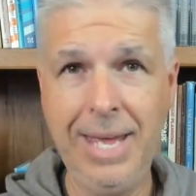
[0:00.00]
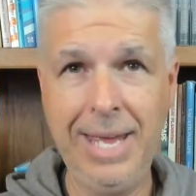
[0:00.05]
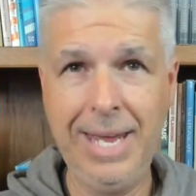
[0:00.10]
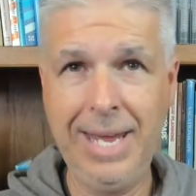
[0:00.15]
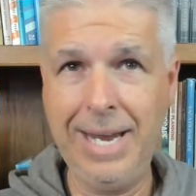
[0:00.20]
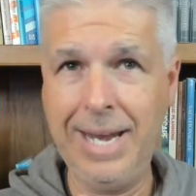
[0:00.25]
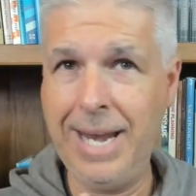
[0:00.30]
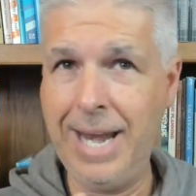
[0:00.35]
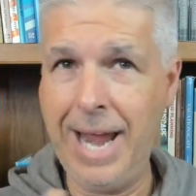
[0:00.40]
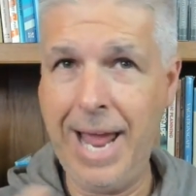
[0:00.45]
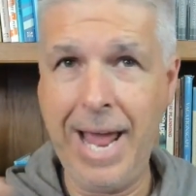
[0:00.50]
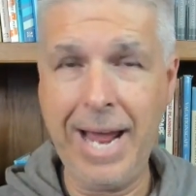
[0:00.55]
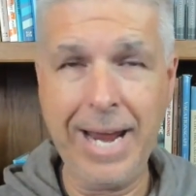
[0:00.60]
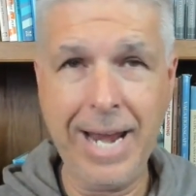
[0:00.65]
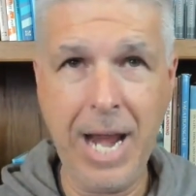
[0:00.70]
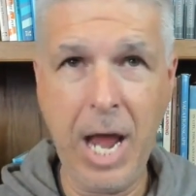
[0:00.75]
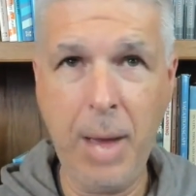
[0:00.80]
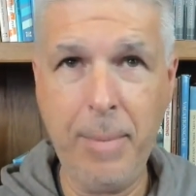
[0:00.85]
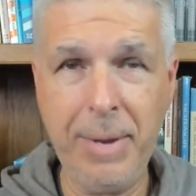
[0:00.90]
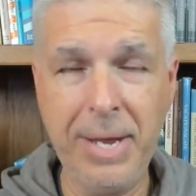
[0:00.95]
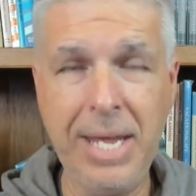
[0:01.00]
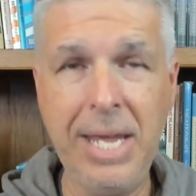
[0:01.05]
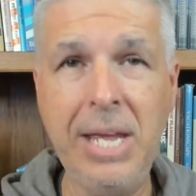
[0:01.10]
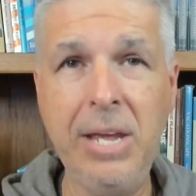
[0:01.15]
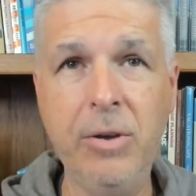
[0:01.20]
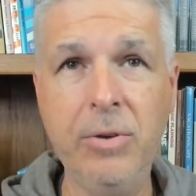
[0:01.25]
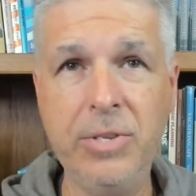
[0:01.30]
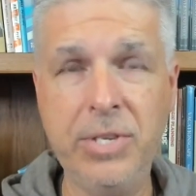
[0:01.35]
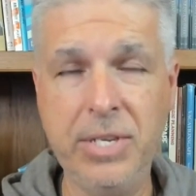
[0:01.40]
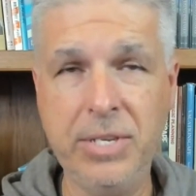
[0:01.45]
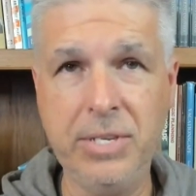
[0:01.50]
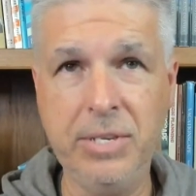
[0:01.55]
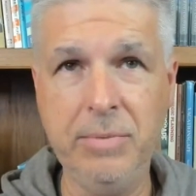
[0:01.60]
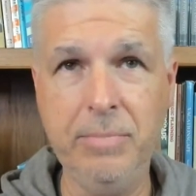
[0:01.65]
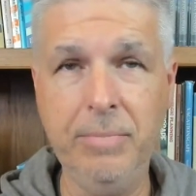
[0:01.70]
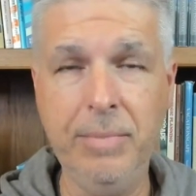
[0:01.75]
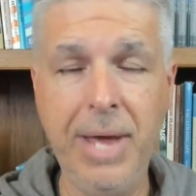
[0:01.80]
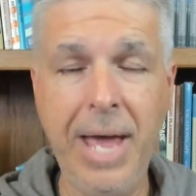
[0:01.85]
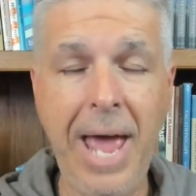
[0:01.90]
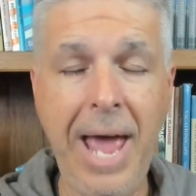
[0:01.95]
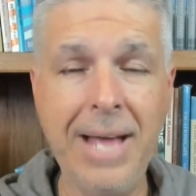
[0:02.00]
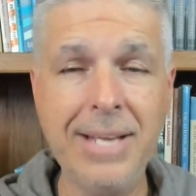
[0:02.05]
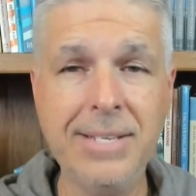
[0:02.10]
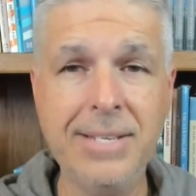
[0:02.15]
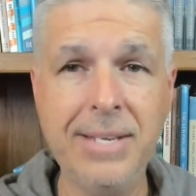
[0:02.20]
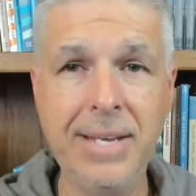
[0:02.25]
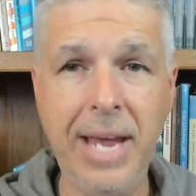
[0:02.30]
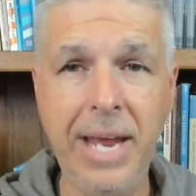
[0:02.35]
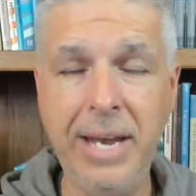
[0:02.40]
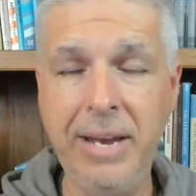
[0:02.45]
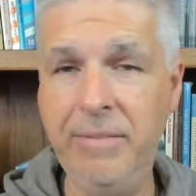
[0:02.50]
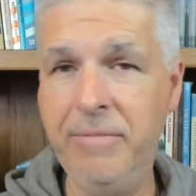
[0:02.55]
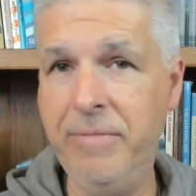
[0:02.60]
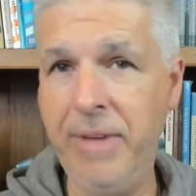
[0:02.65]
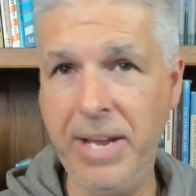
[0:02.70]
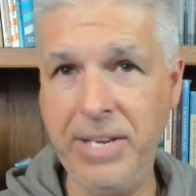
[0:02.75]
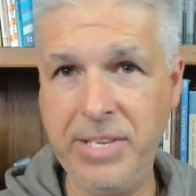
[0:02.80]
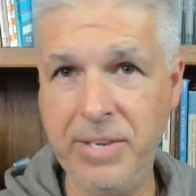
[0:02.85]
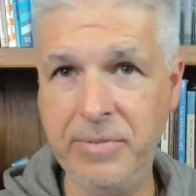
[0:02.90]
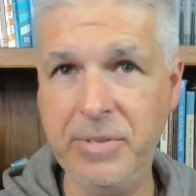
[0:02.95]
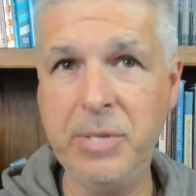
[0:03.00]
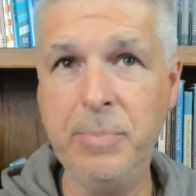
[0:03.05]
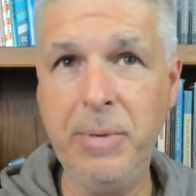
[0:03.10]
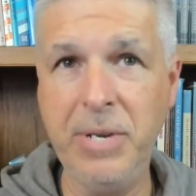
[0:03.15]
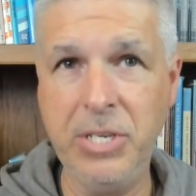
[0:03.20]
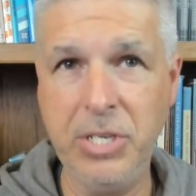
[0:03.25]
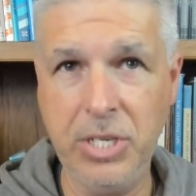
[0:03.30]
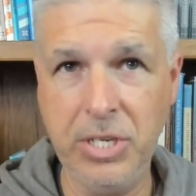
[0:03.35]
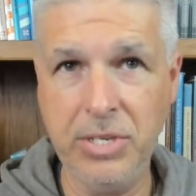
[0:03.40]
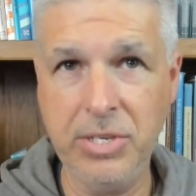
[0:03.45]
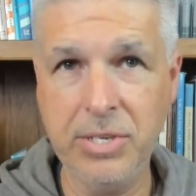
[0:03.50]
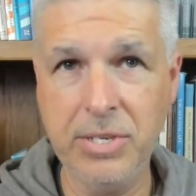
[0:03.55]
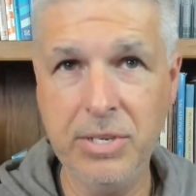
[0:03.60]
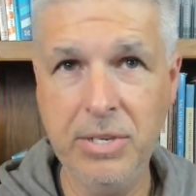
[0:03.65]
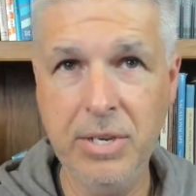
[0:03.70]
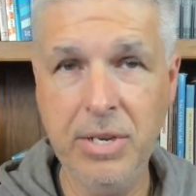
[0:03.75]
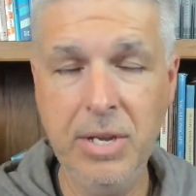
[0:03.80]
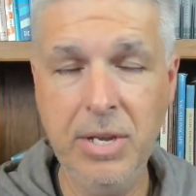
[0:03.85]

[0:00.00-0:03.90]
in an economic ecosystem as an invasive species.